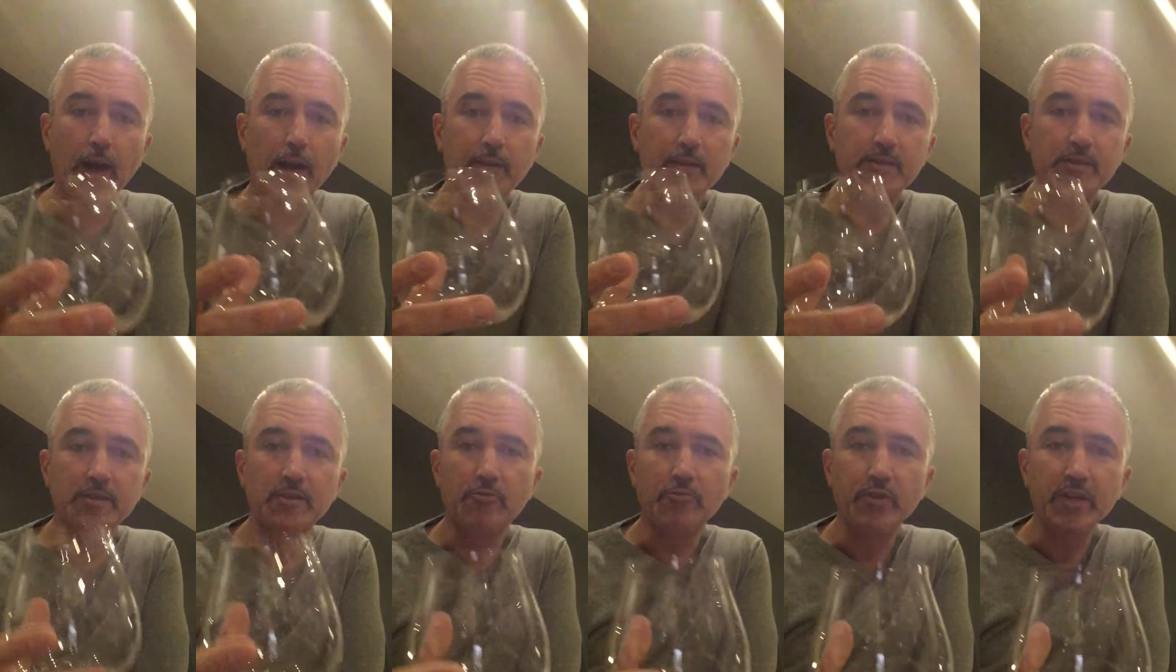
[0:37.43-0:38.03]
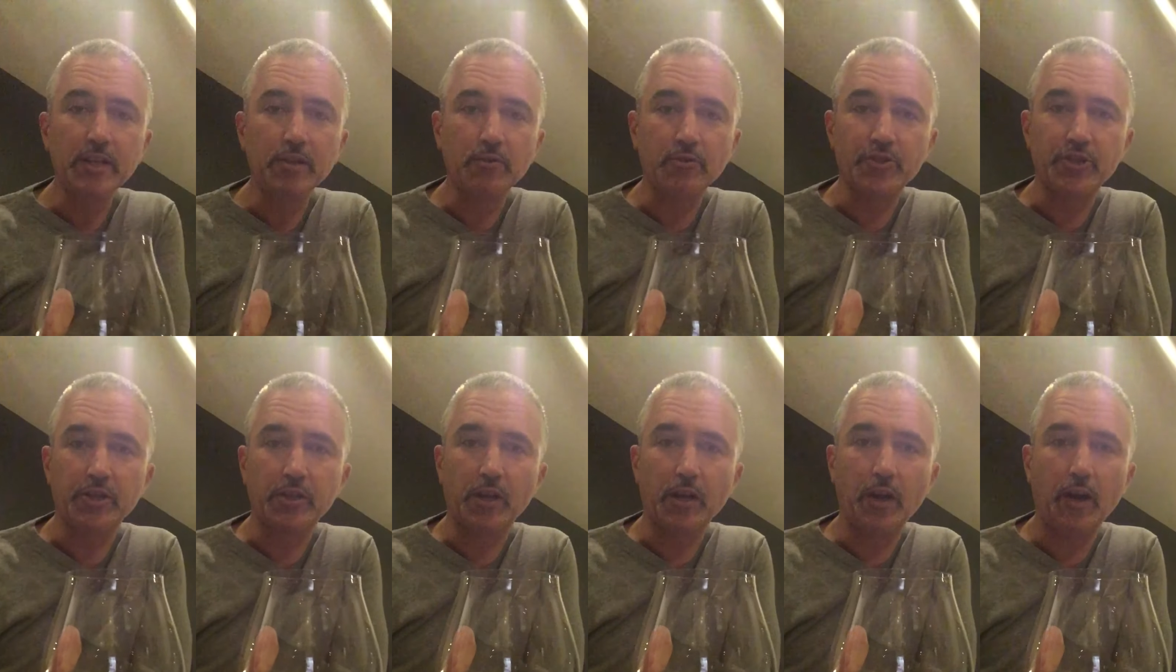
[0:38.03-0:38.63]
This is a Riedel
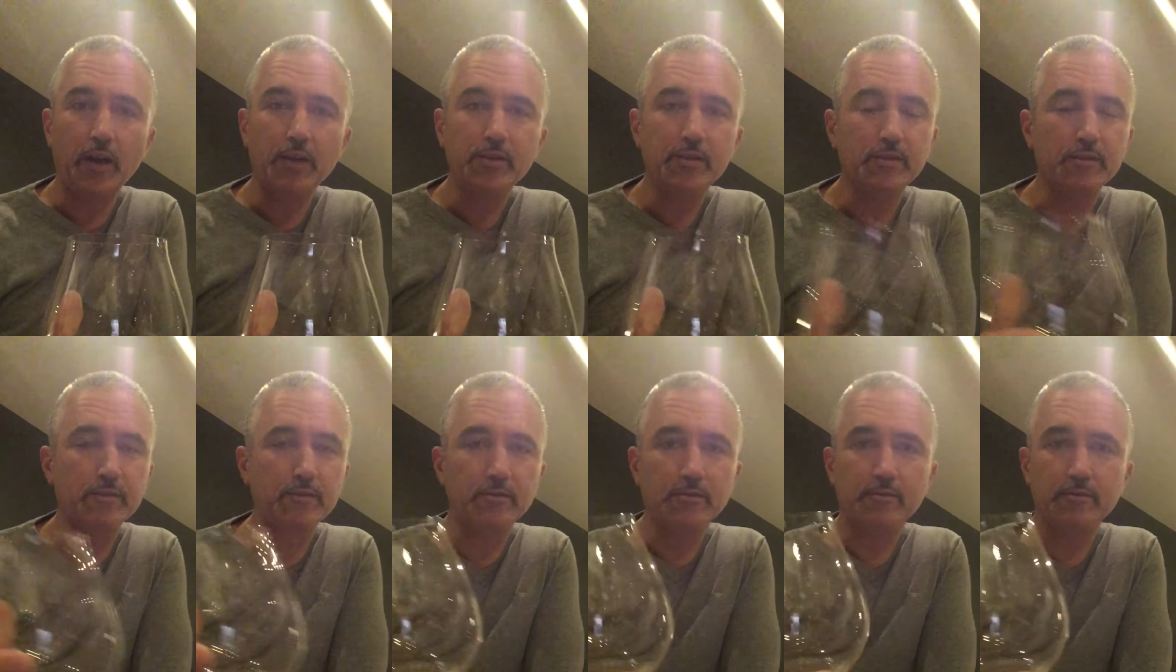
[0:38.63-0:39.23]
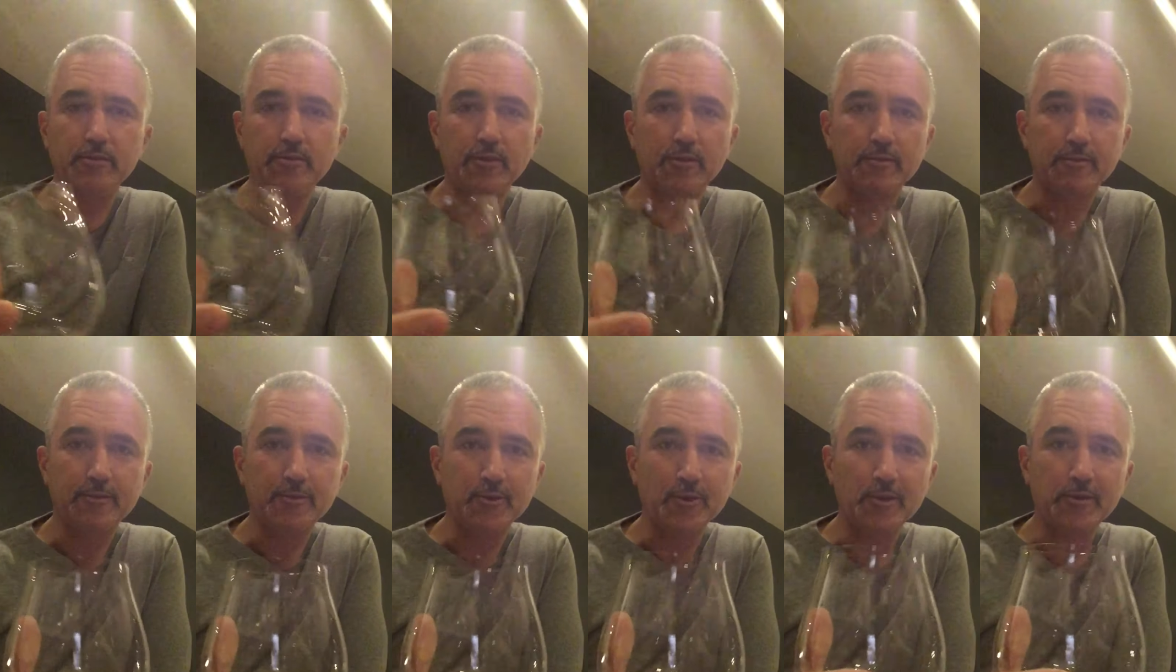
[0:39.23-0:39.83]
gin glass. You
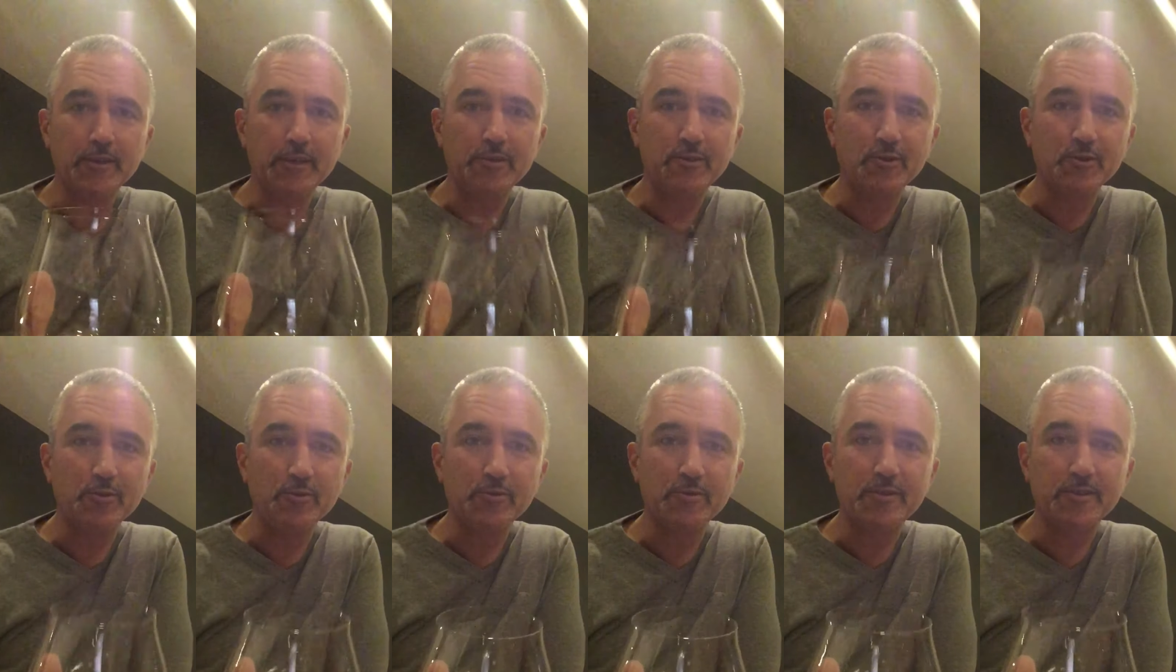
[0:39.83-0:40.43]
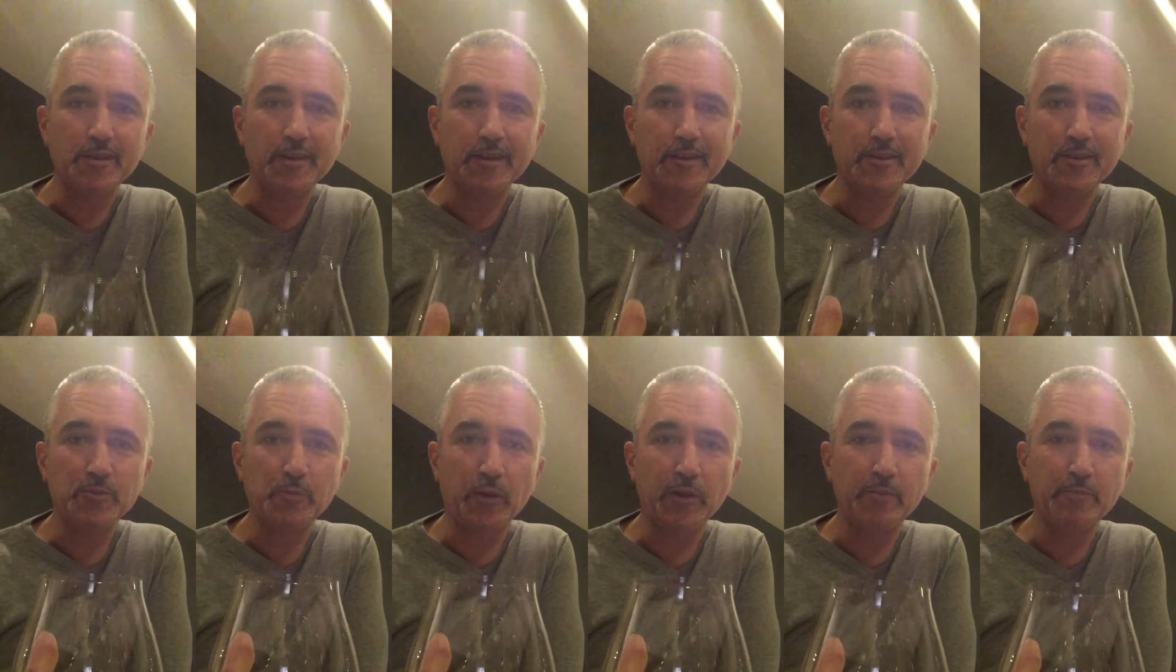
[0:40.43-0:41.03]
don't need to use
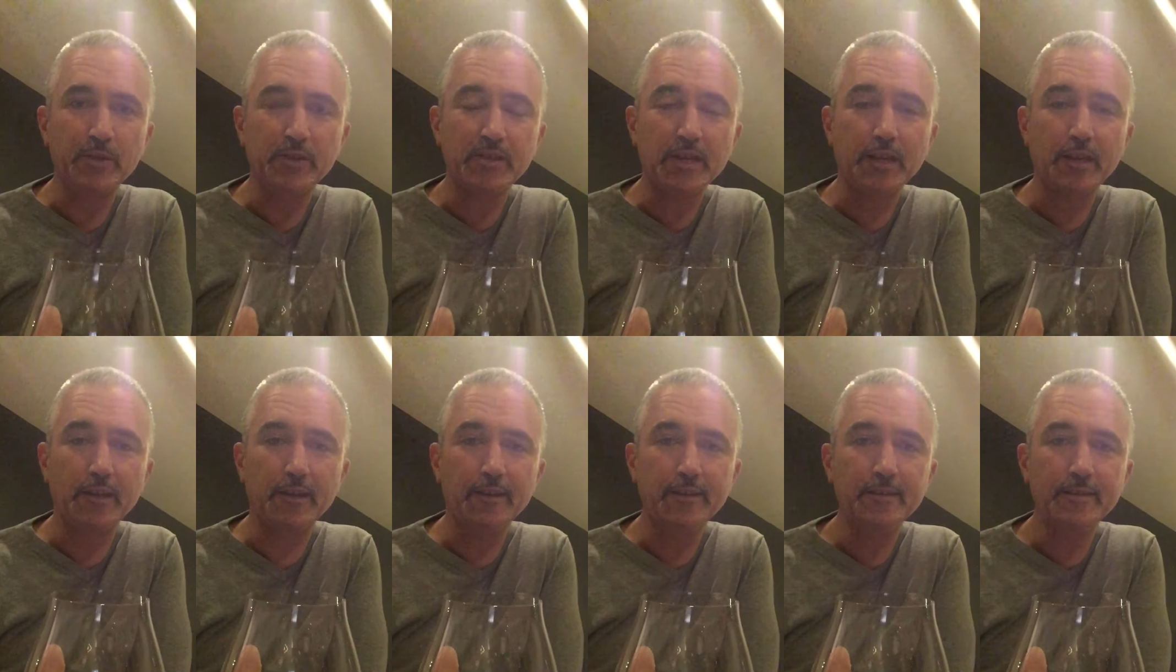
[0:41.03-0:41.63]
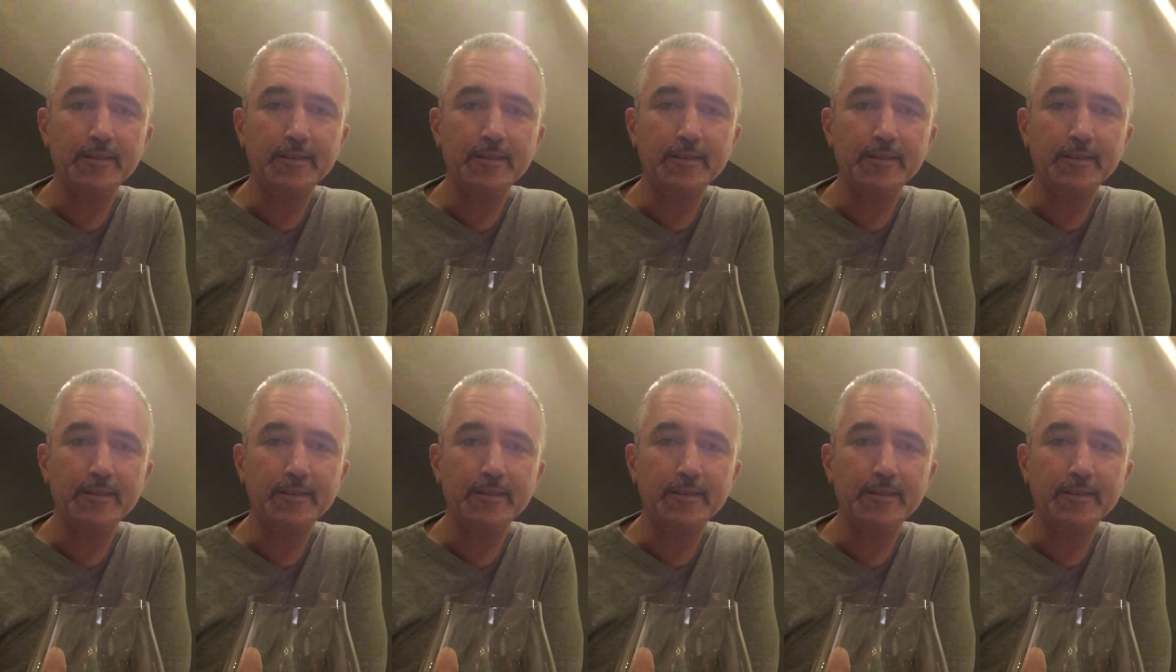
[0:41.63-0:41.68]
this one in particular,